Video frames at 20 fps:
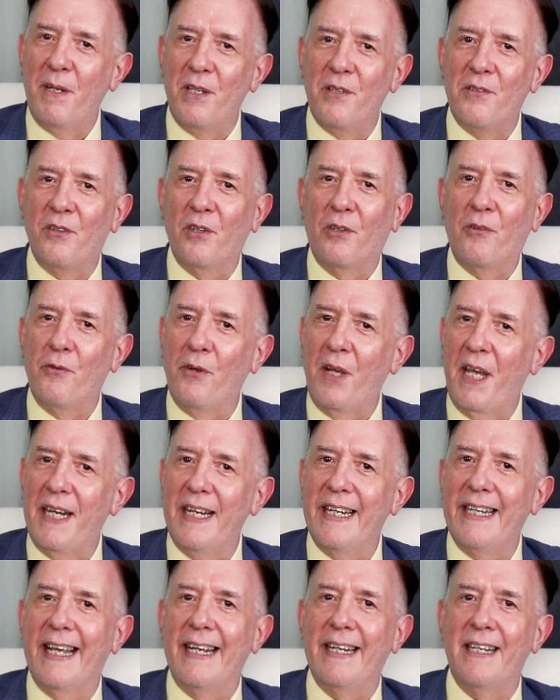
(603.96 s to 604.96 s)
Minister
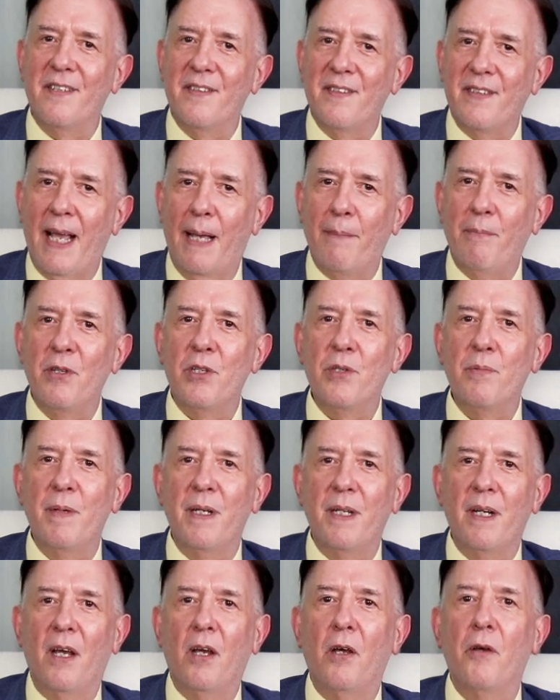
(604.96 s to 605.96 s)
created an
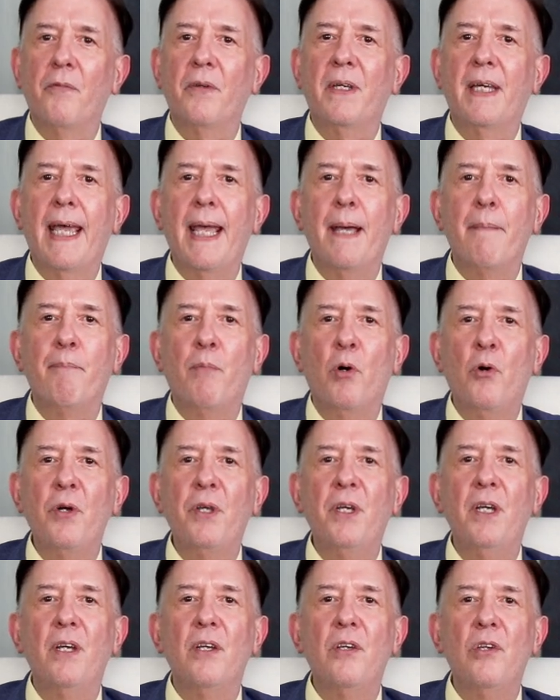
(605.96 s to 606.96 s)
establishment of
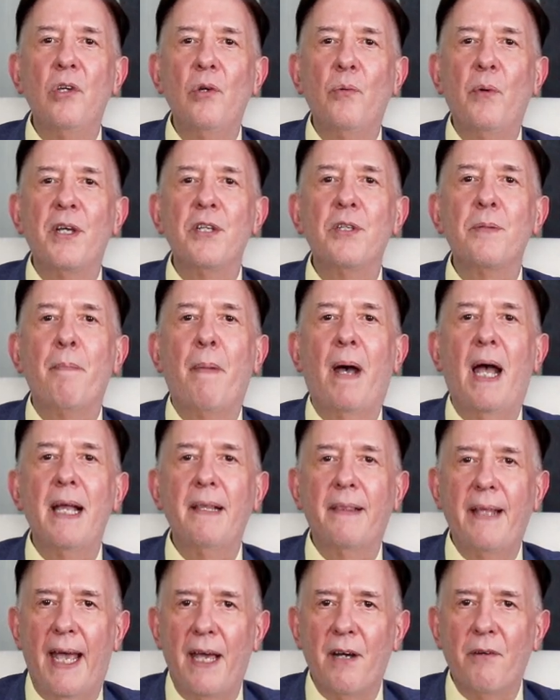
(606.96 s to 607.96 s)
Cambodia-U.S.
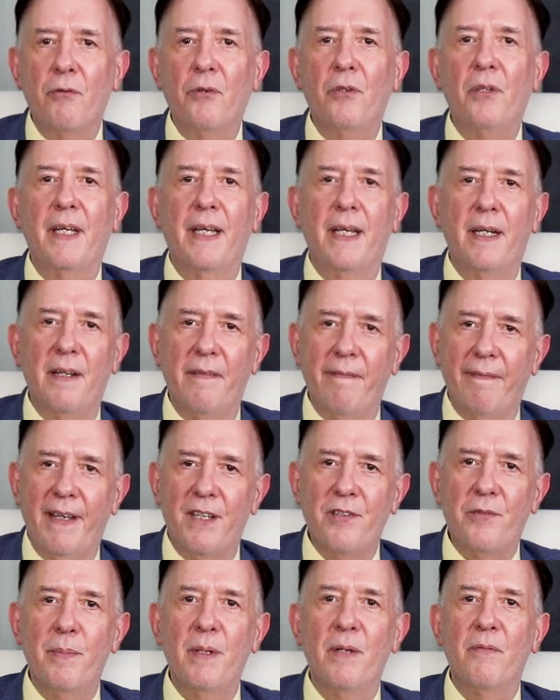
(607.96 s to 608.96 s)
Bilateral and
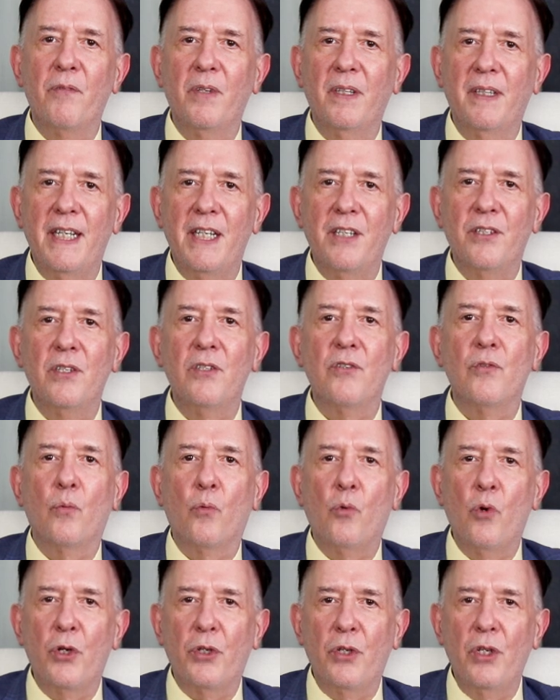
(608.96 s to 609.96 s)
Investment Relations
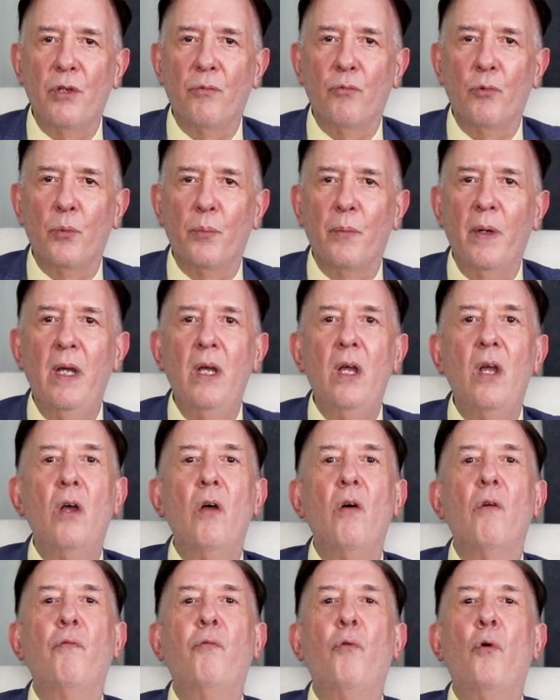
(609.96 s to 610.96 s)
Working Group
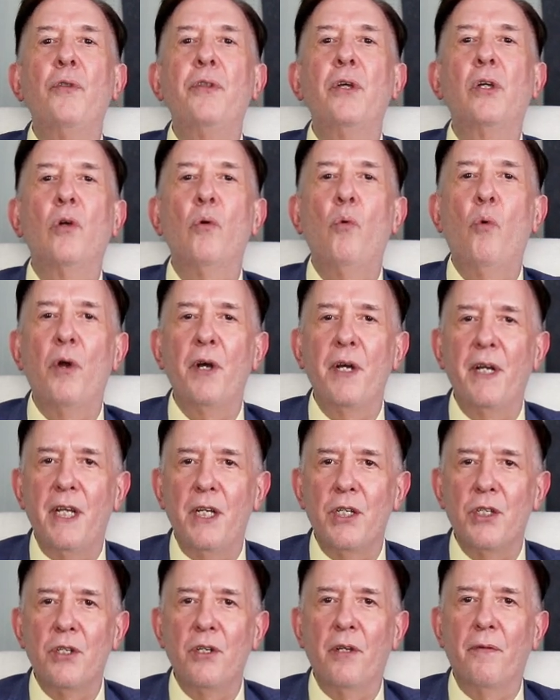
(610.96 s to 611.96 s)
for the
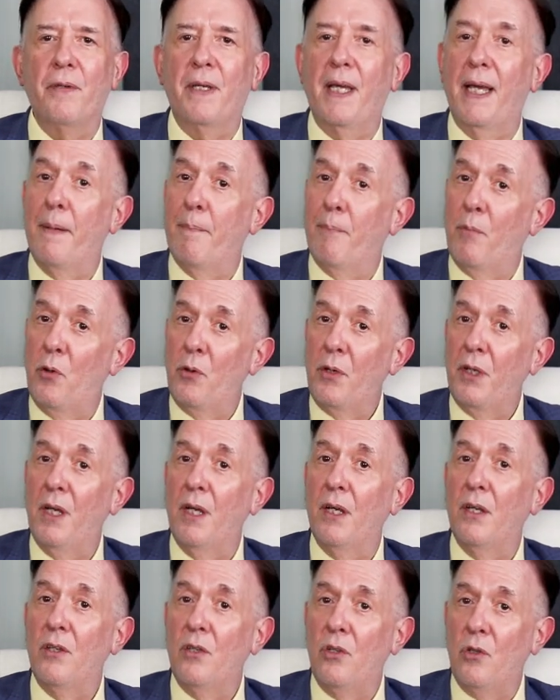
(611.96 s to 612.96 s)
coordination of
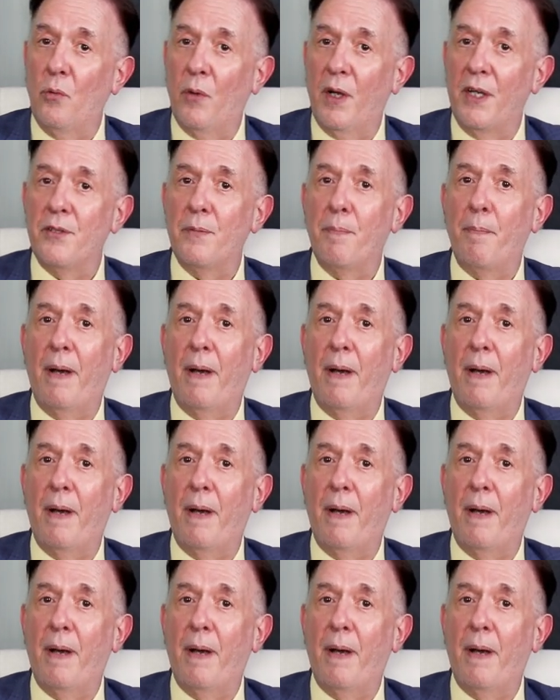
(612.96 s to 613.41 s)
Cambodia-U.S.